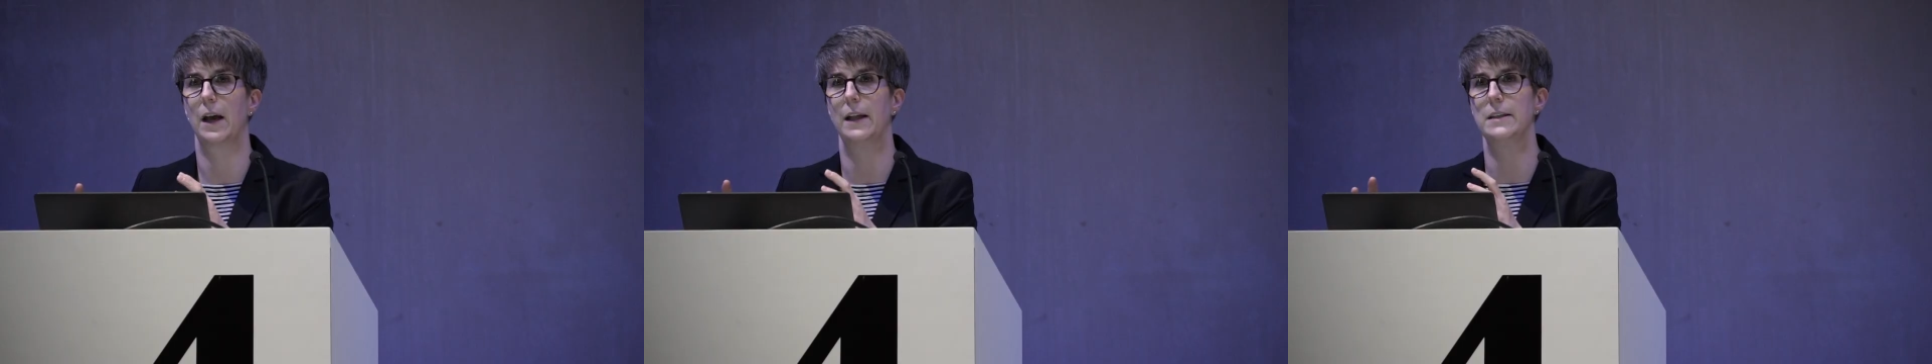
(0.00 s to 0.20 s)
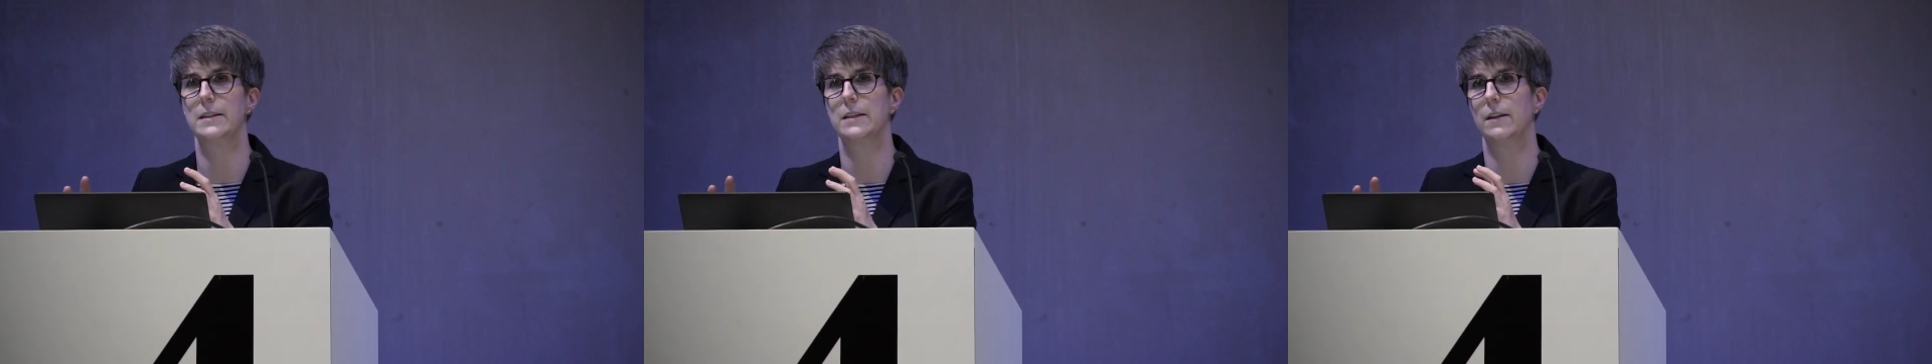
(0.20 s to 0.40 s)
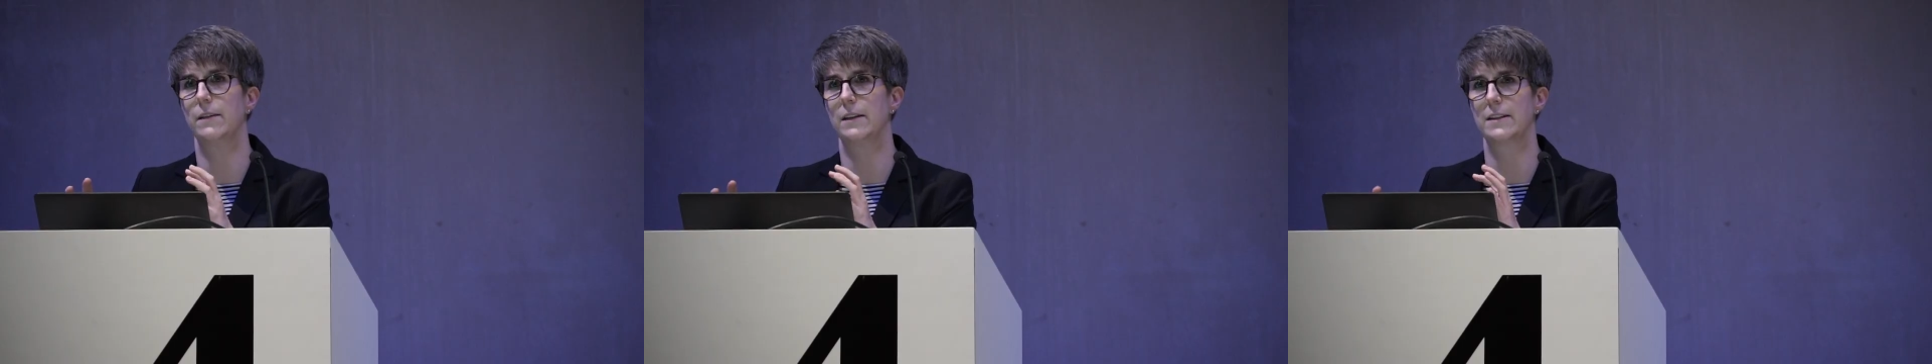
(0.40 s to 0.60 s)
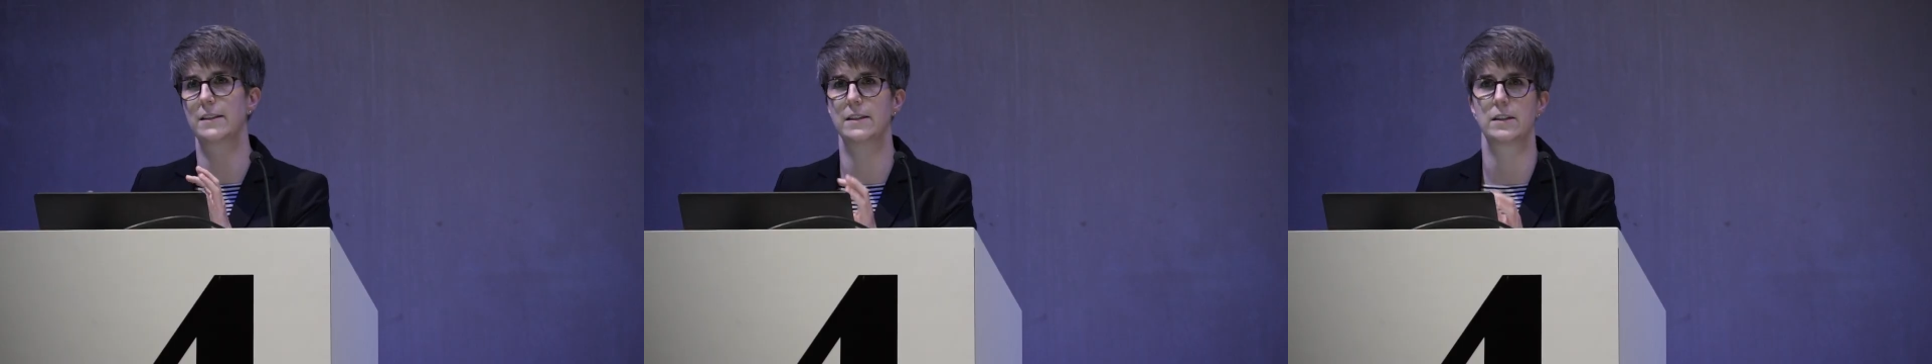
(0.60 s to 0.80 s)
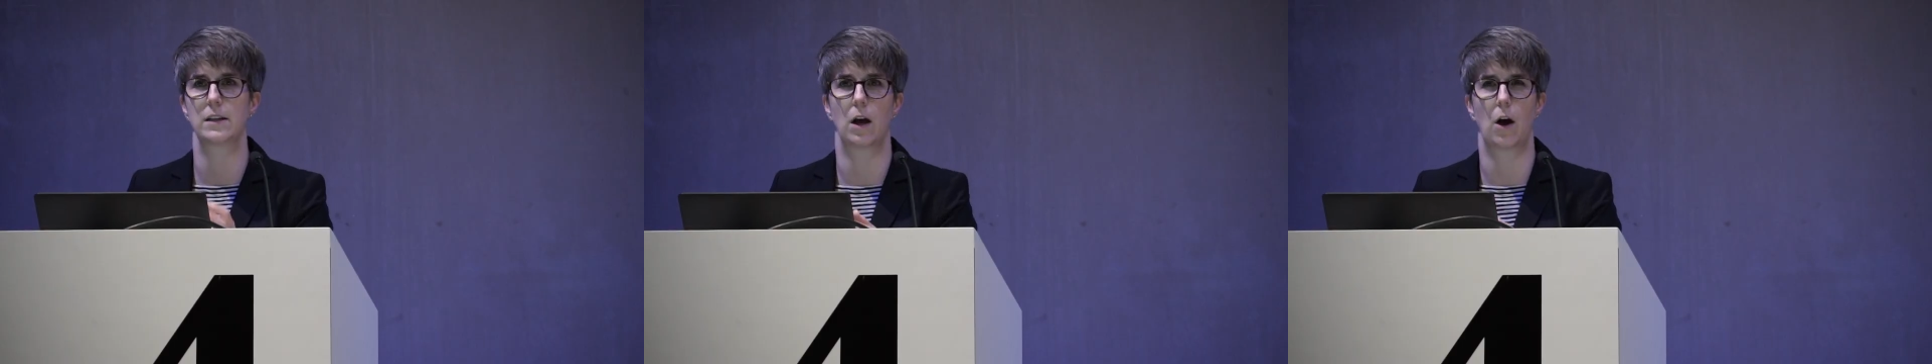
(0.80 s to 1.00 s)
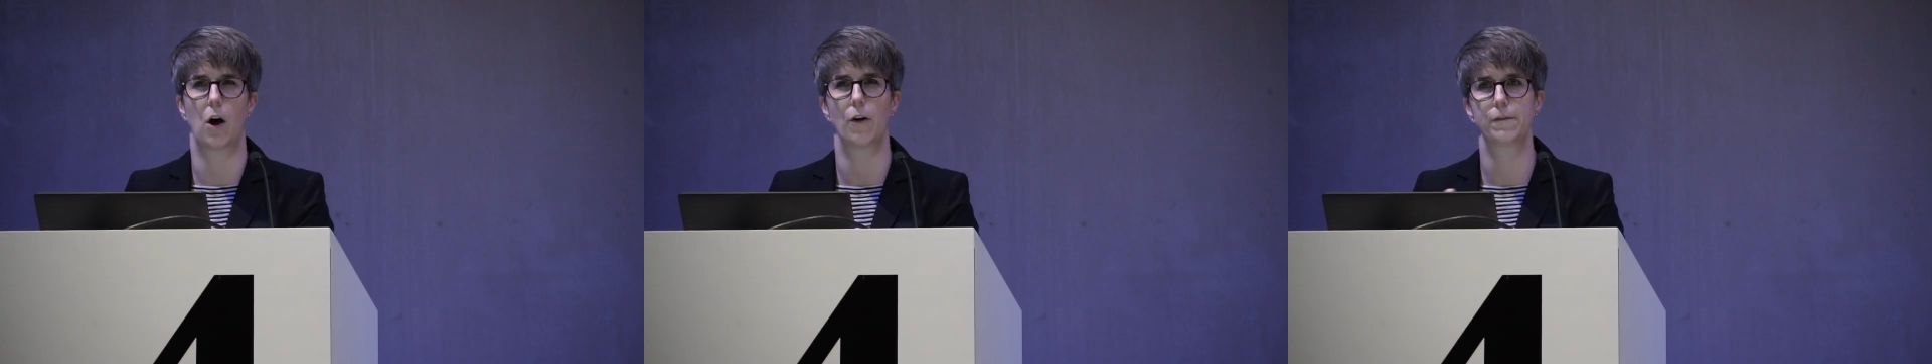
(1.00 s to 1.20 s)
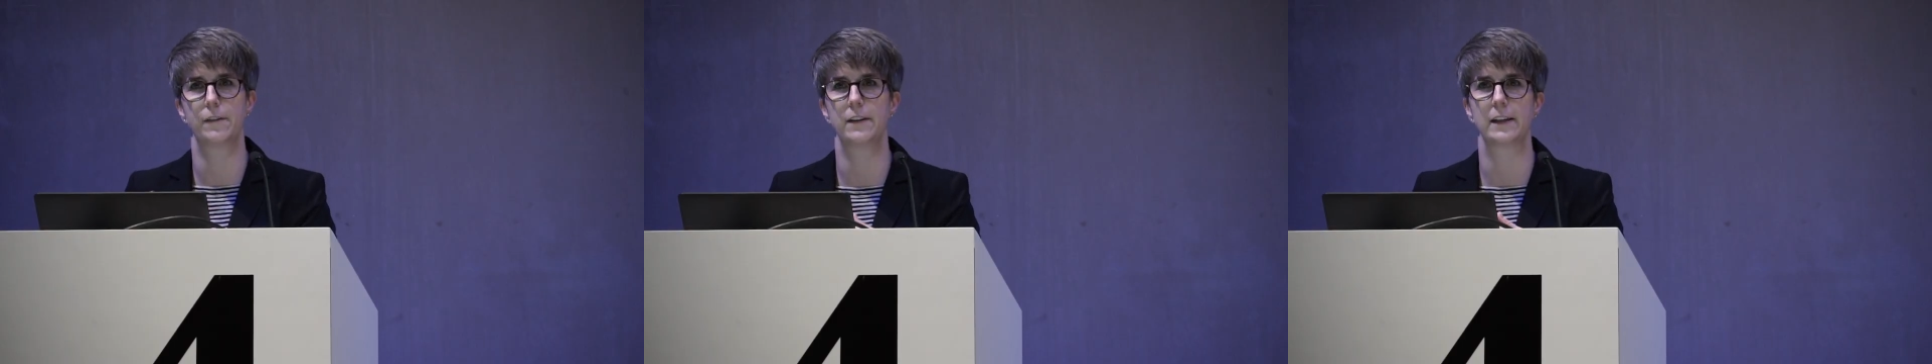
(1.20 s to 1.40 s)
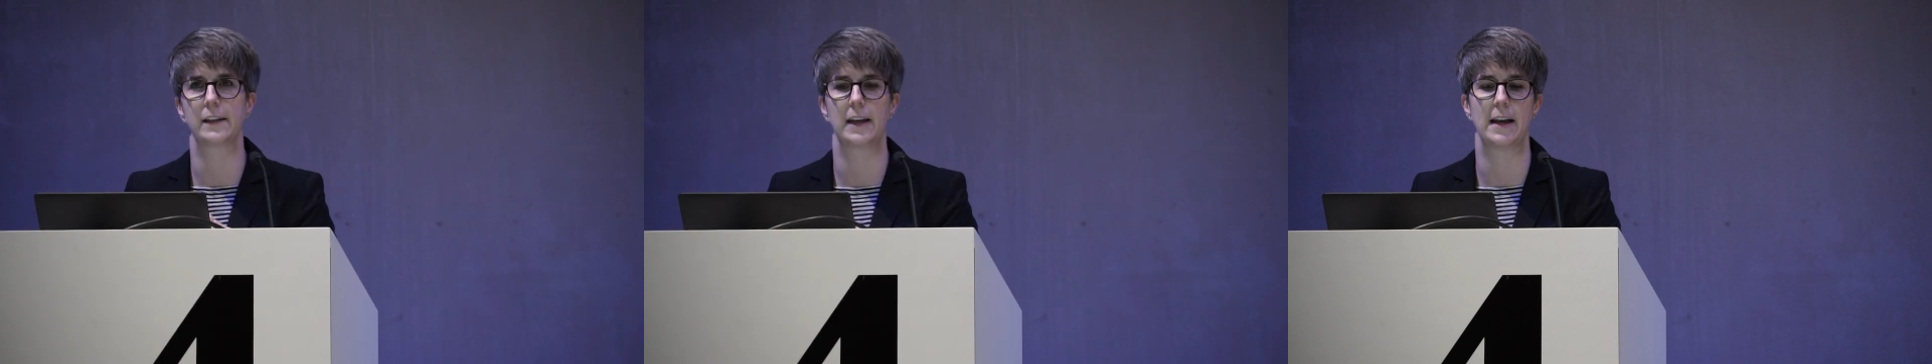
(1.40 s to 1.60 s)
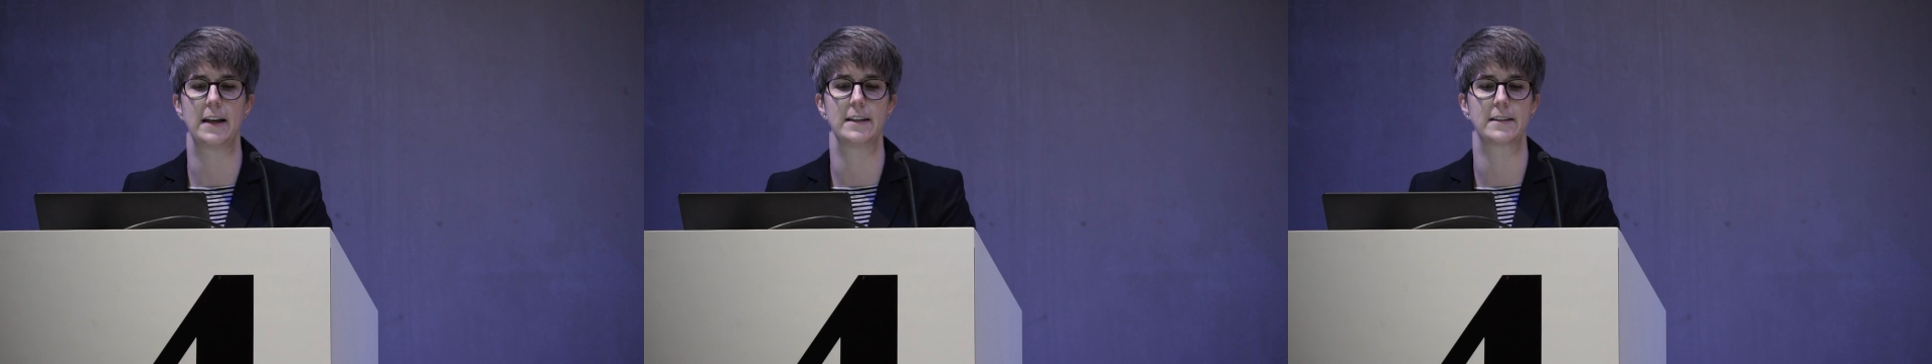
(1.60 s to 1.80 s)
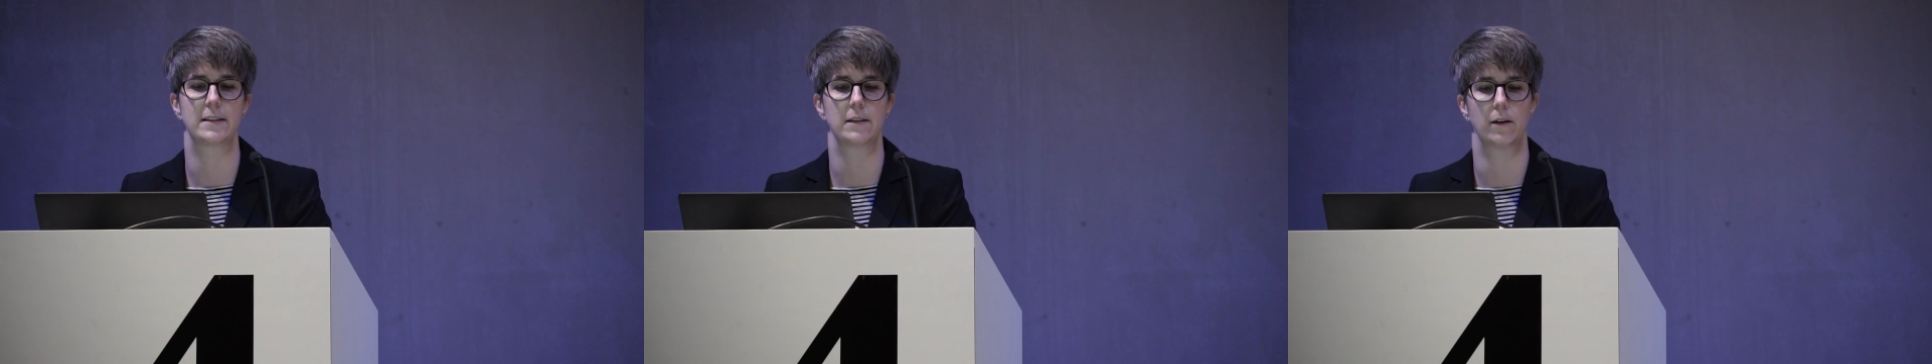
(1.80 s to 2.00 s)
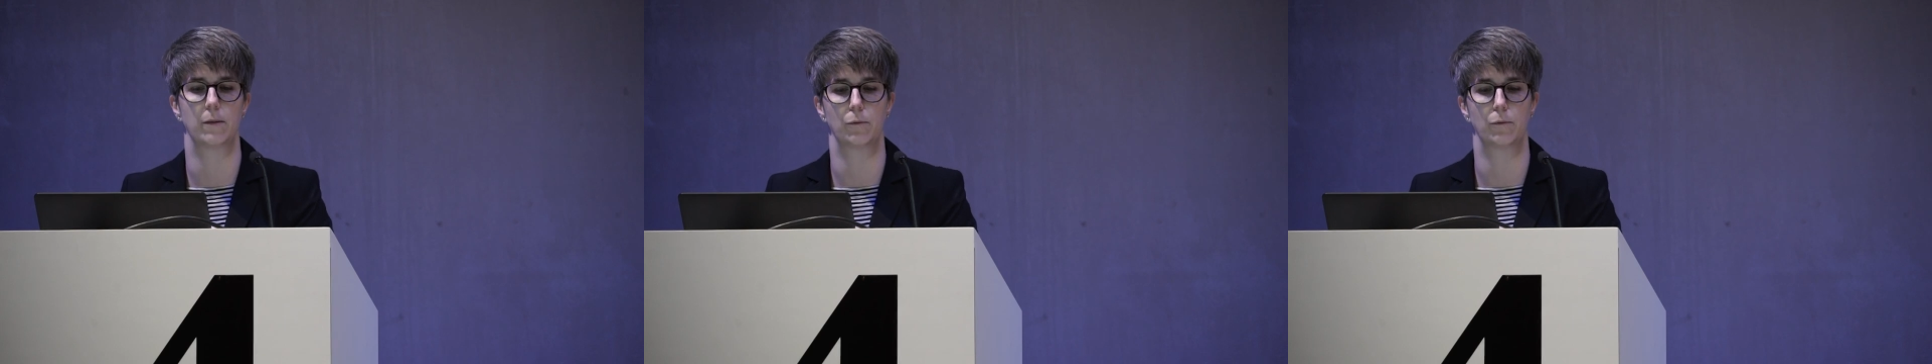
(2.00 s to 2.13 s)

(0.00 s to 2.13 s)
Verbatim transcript: and this is often the case,